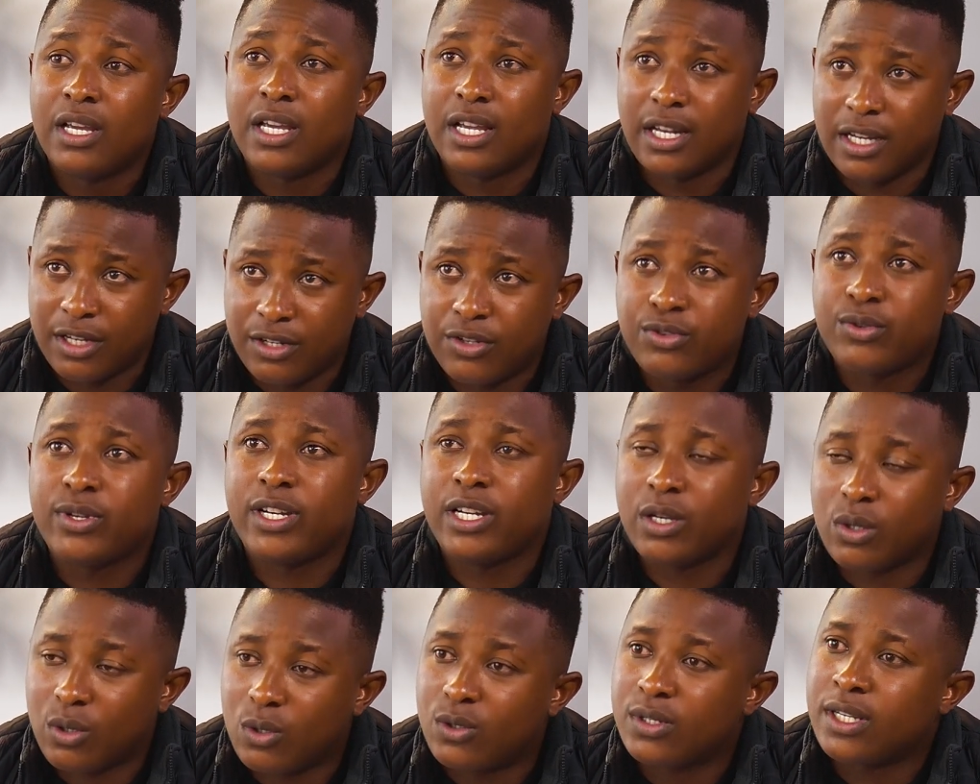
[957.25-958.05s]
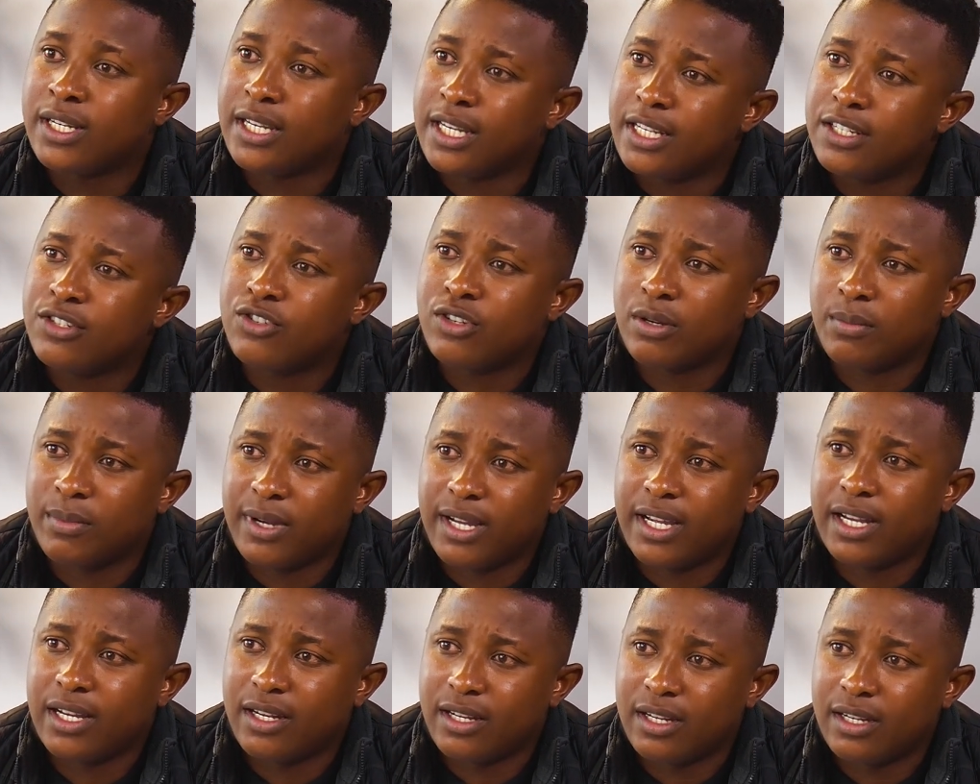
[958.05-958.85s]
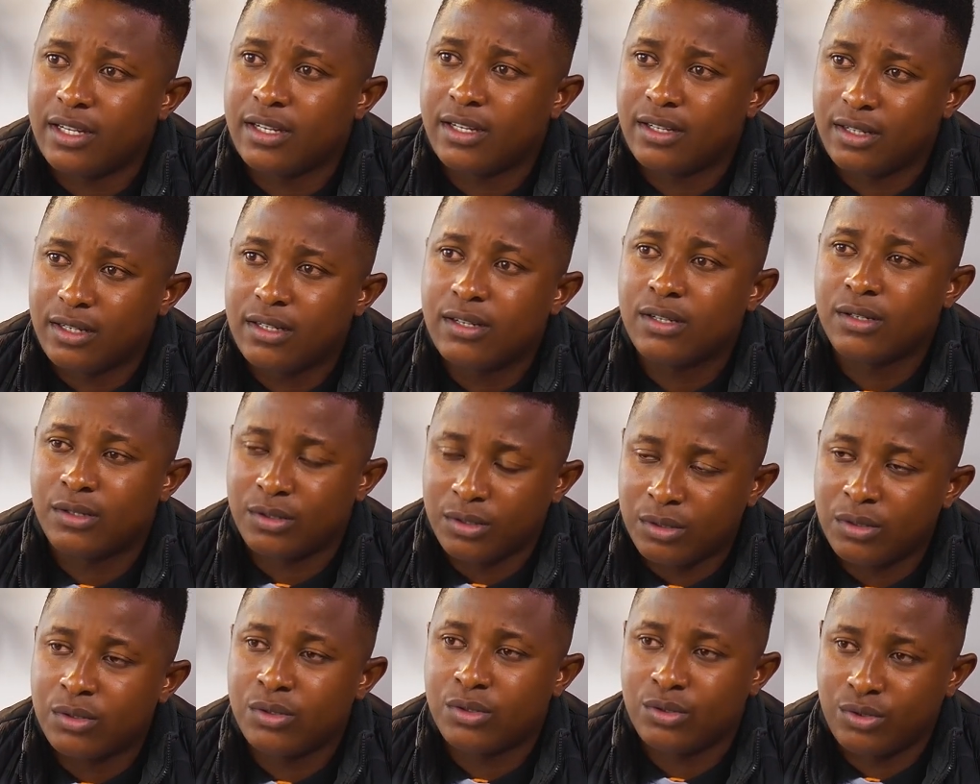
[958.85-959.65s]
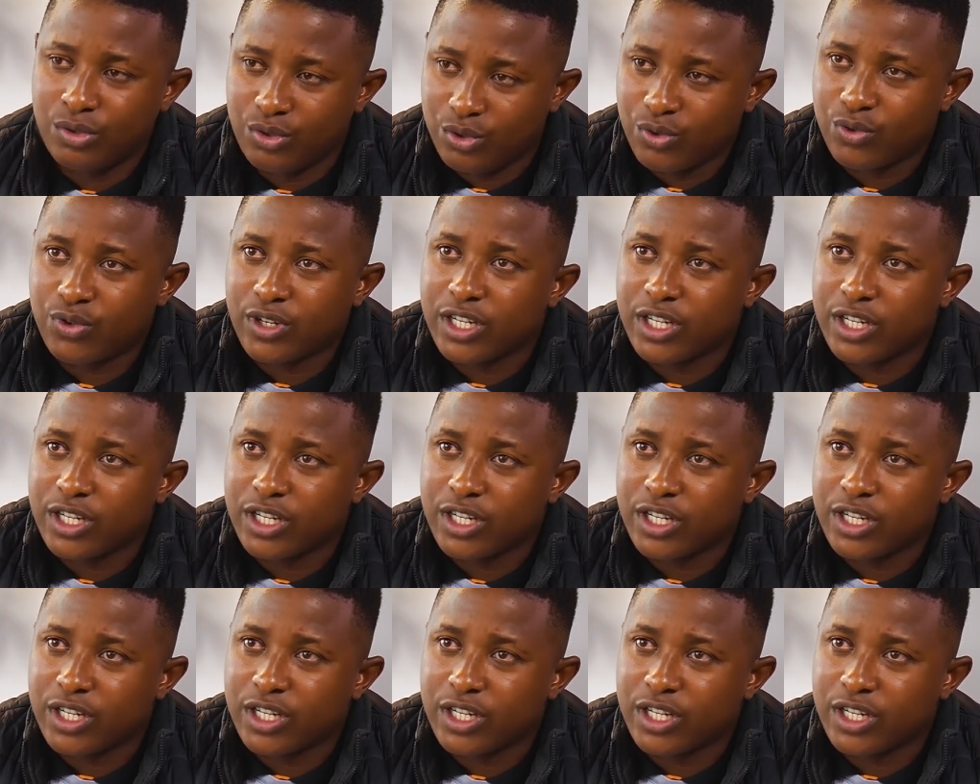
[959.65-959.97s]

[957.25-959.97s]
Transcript: it really goes an extra mile to